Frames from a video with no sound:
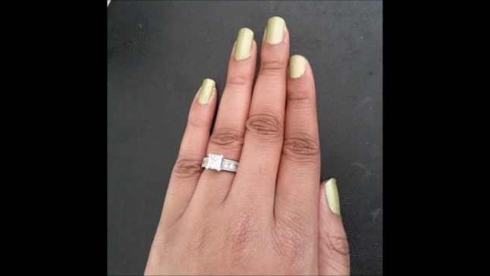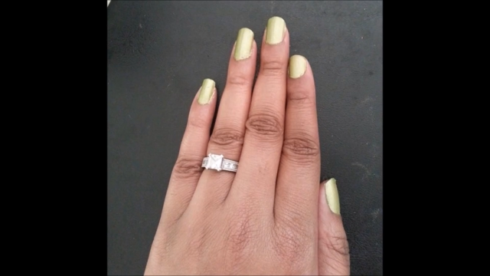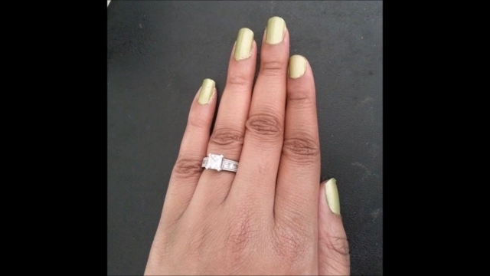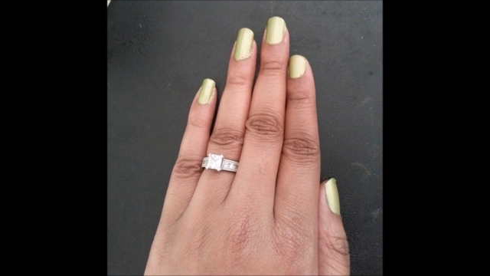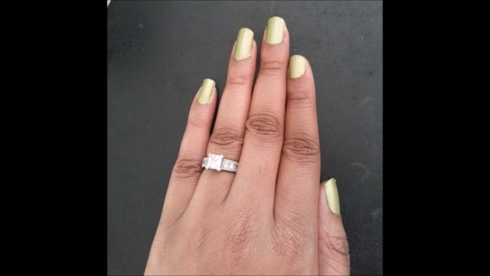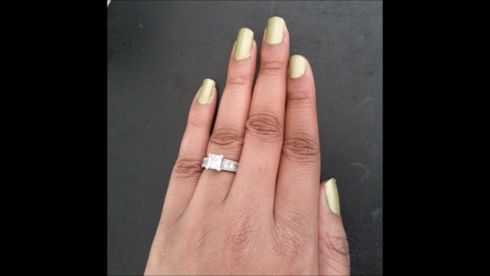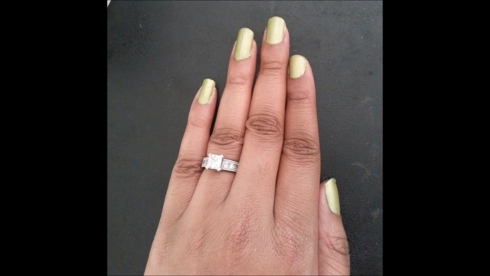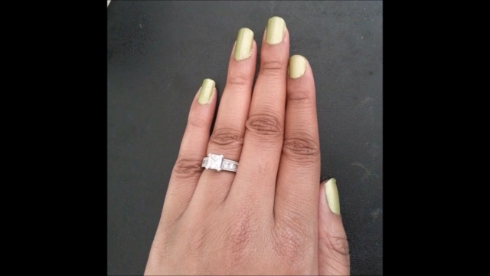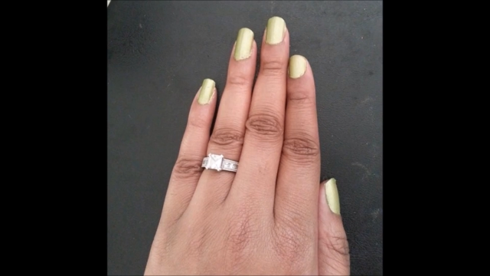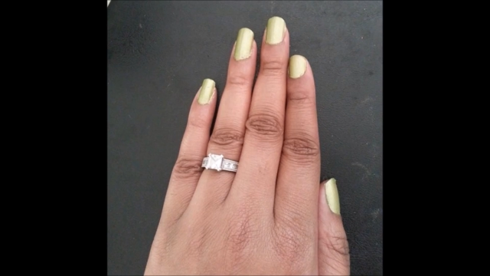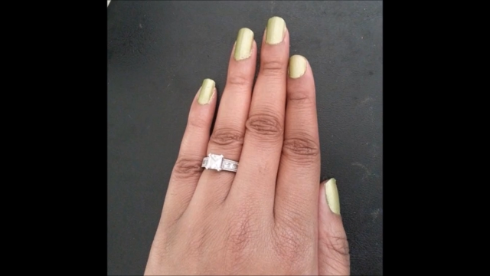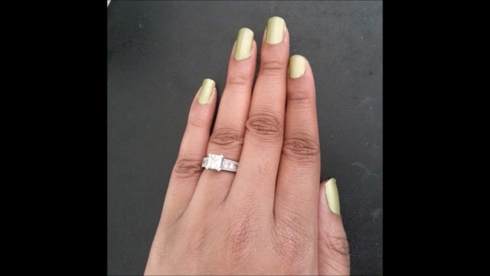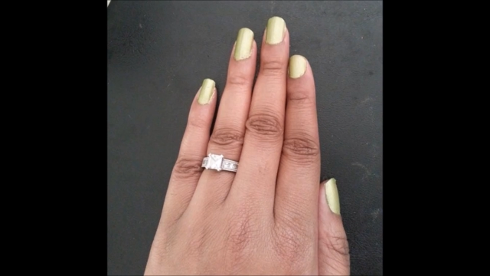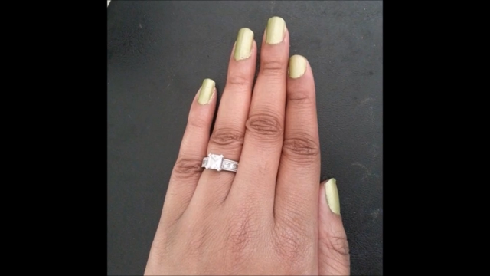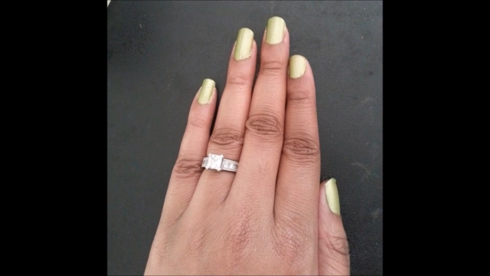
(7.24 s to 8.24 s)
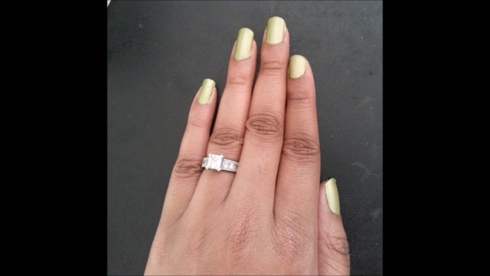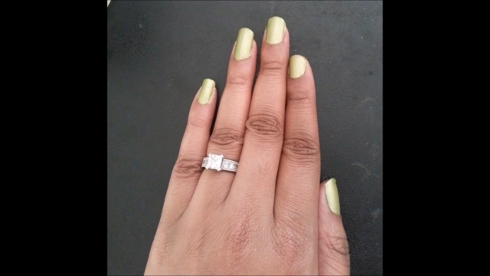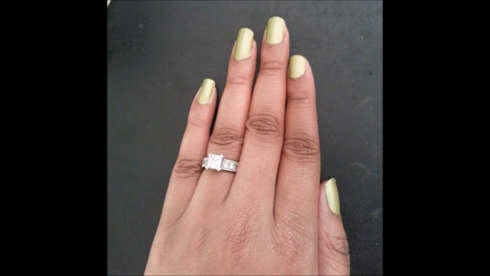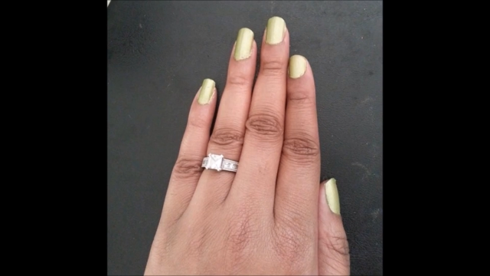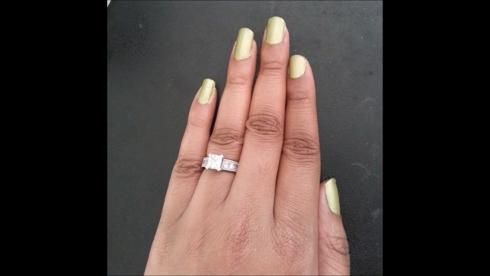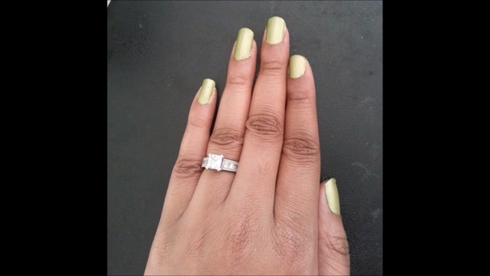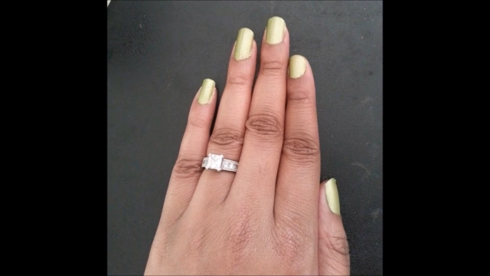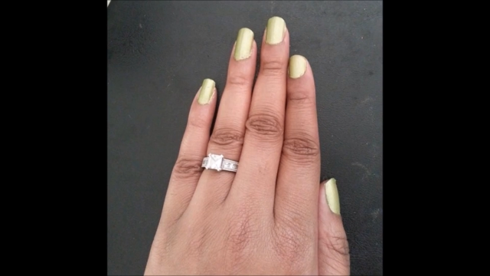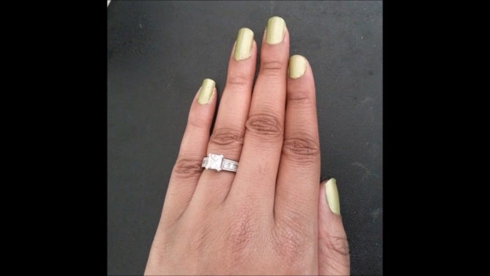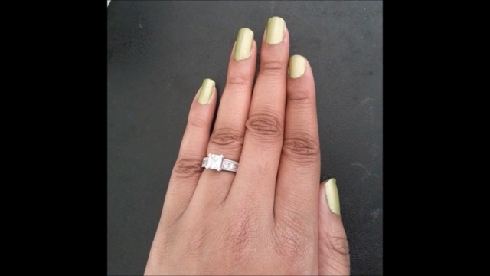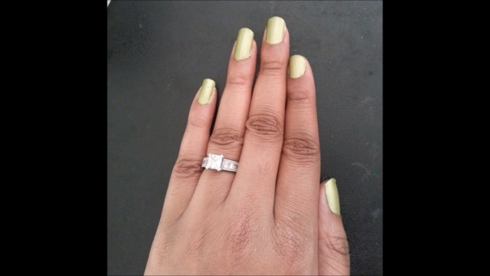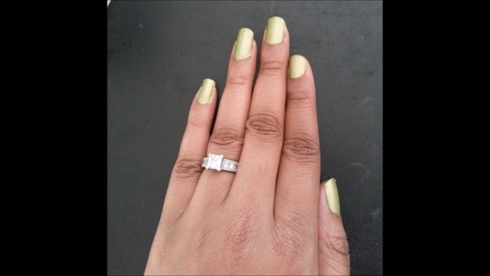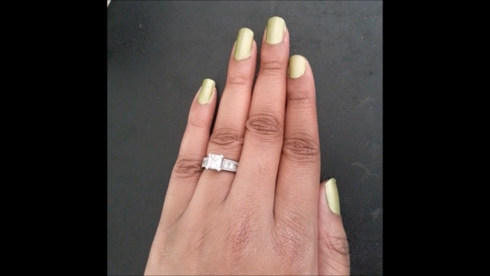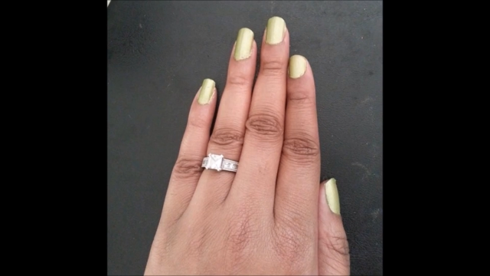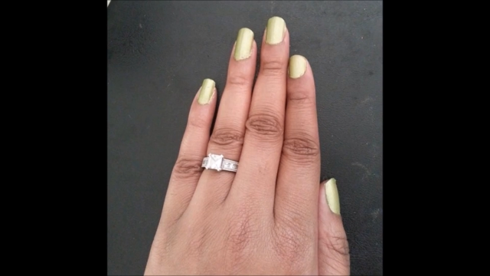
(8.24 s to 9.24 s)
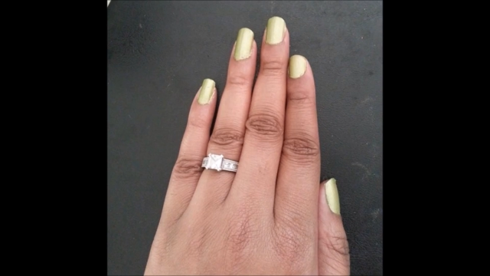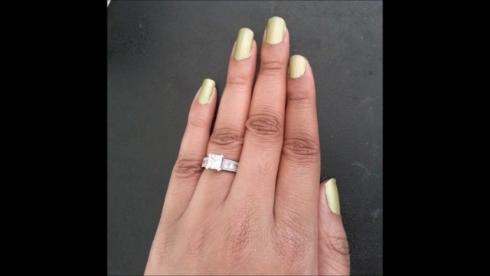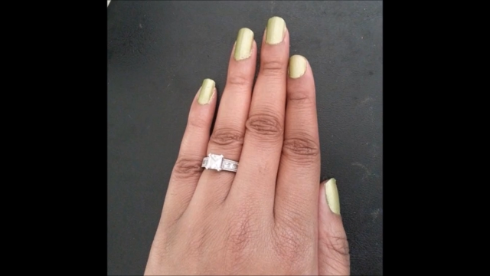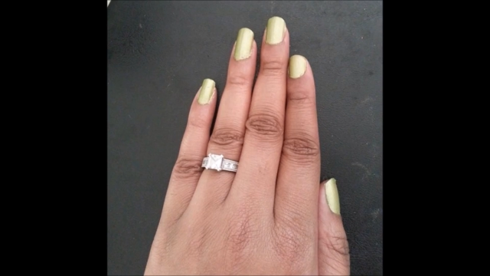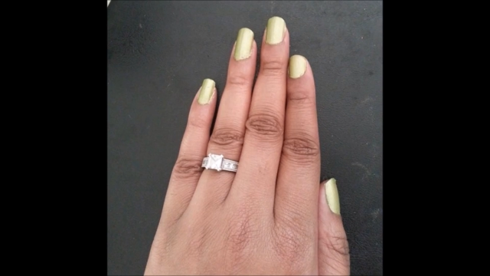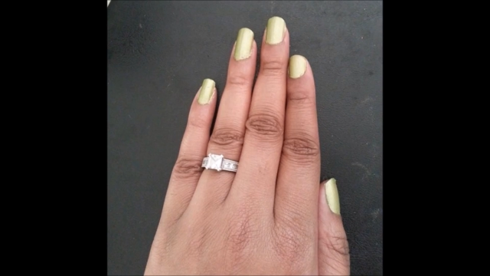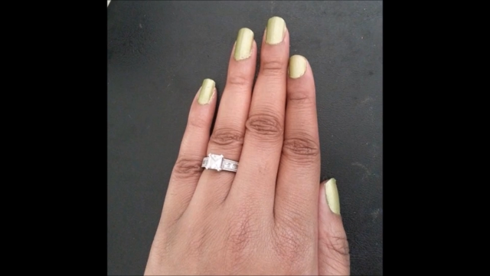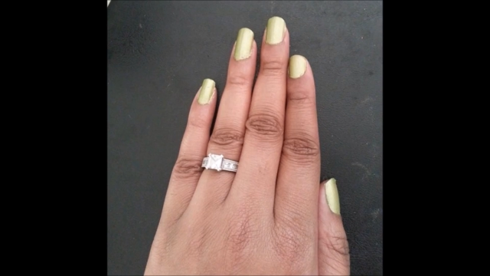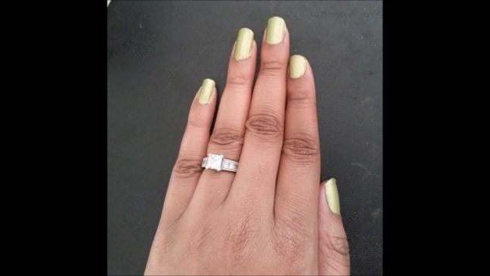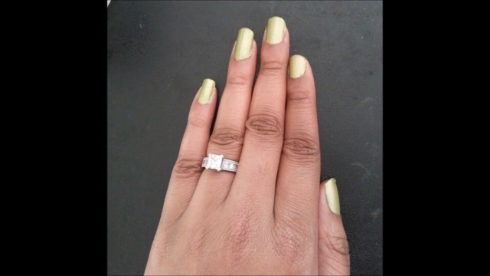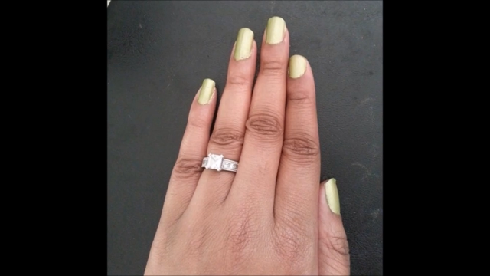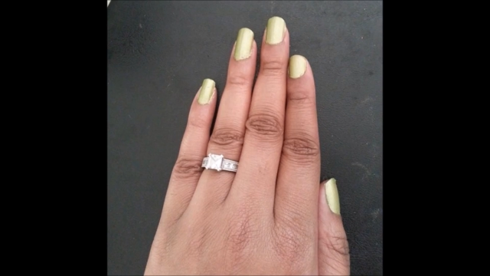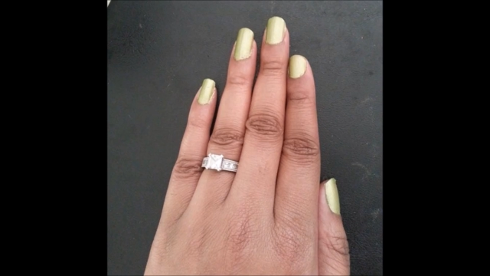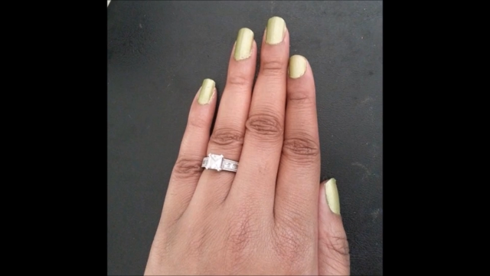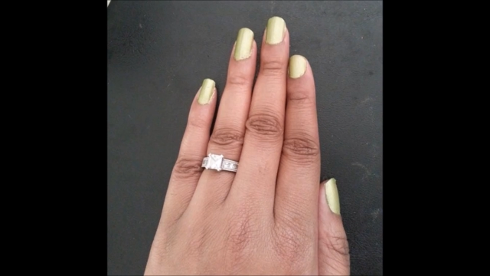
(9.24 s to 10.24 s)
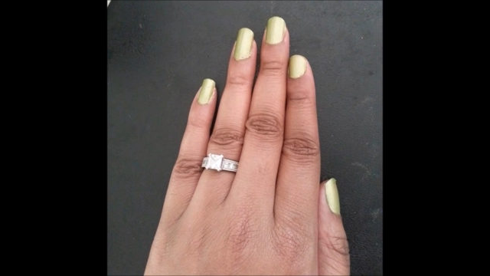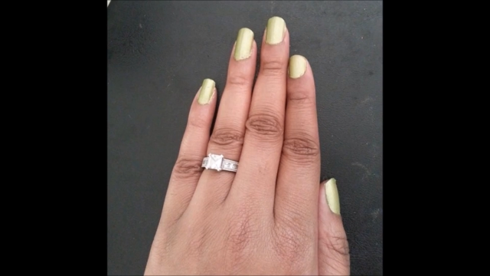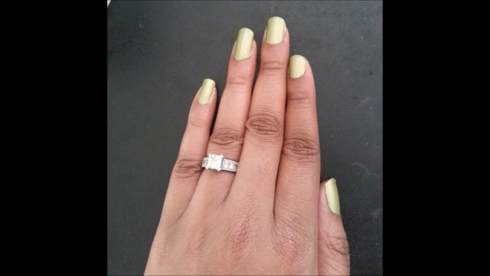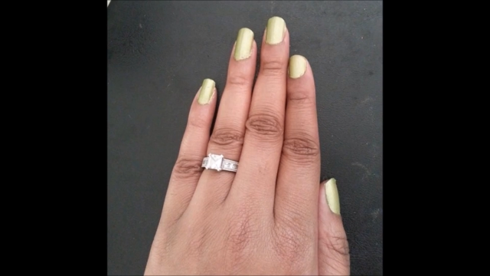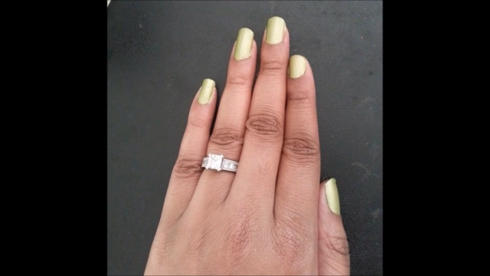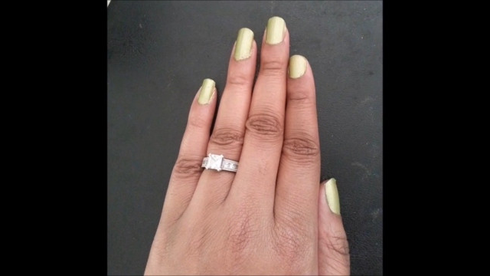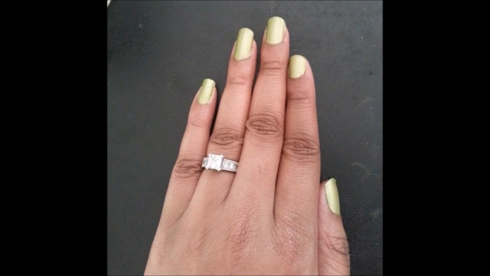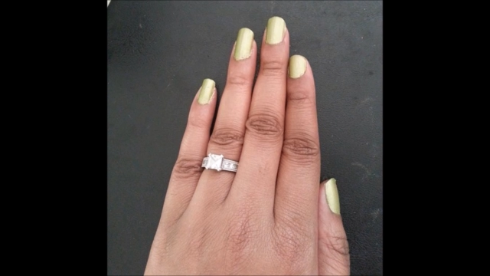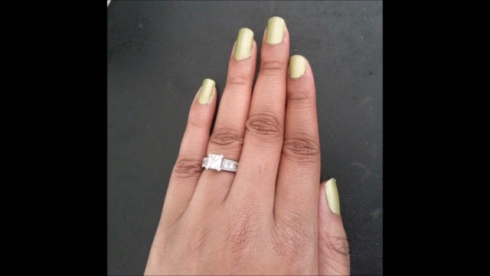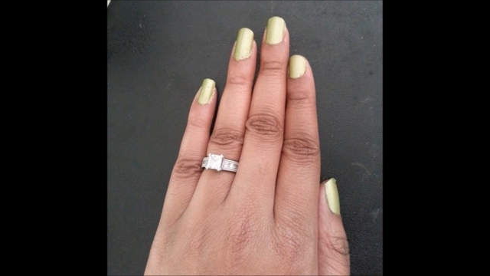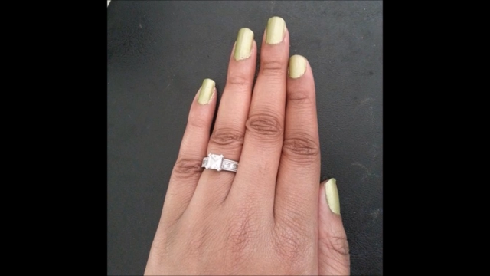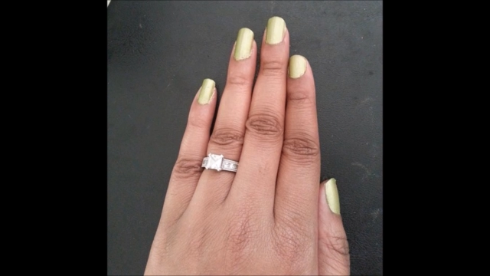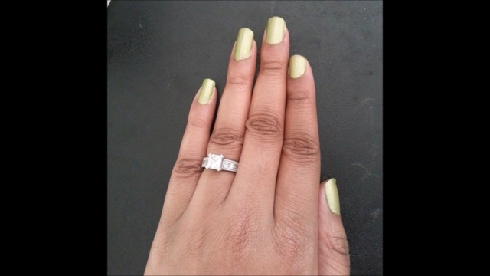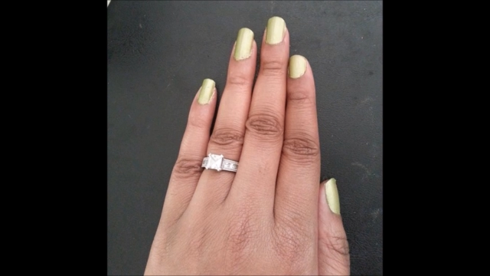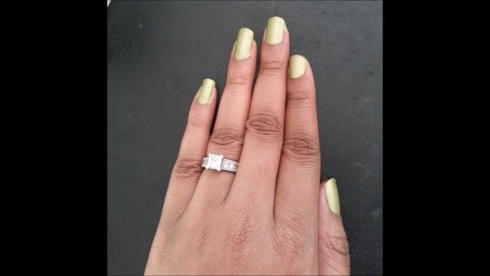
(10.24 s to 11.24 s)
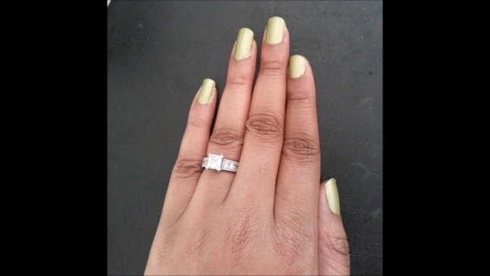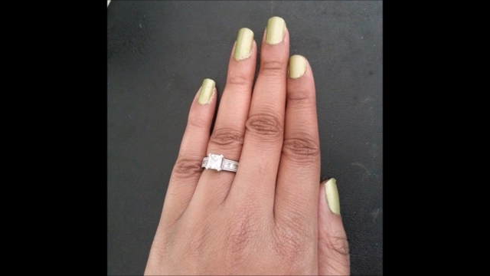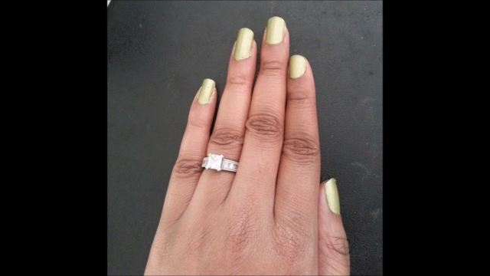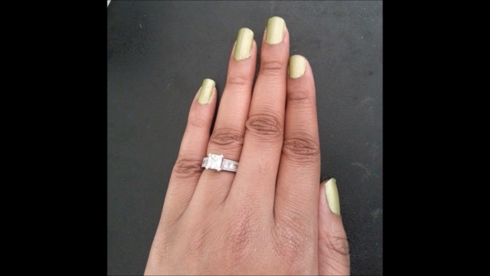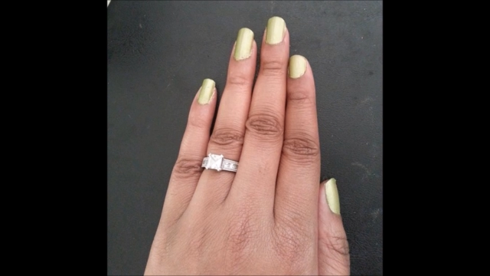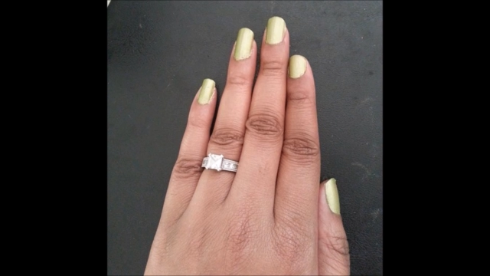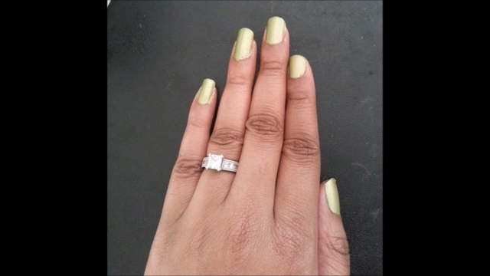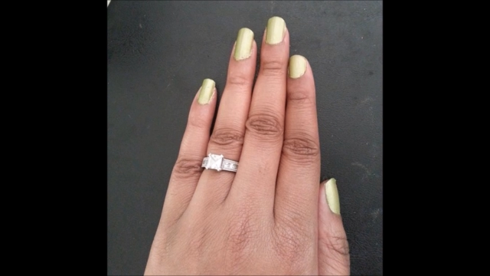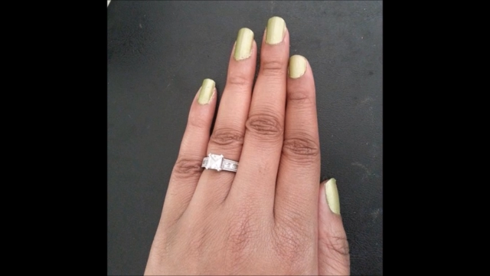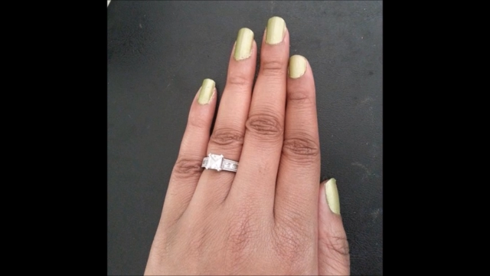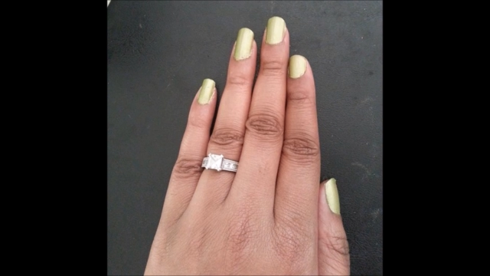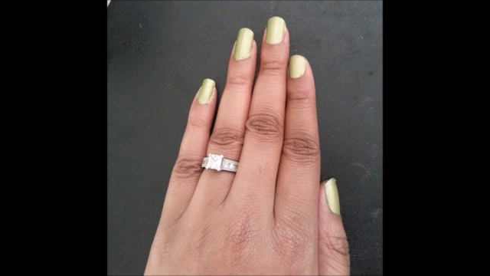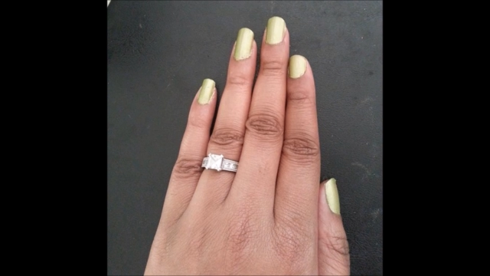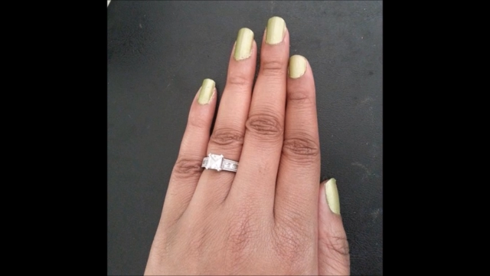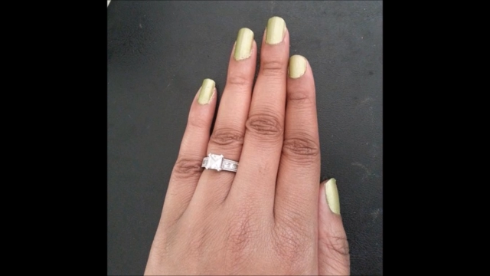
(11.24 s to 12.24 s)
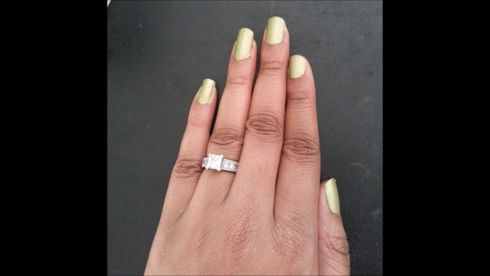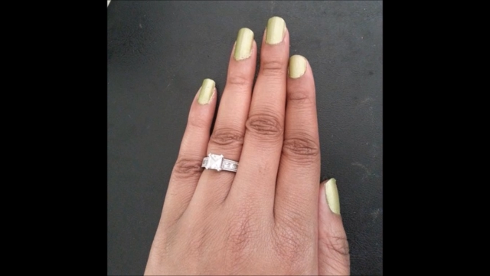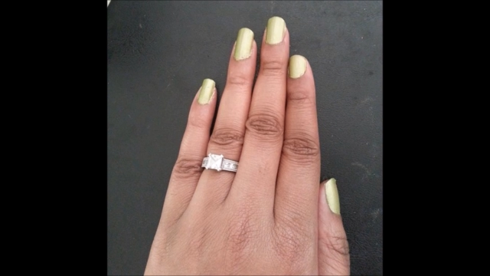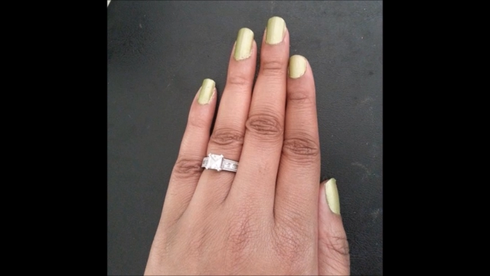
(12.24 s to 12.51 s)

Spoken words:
Nobody's mouth can be seen.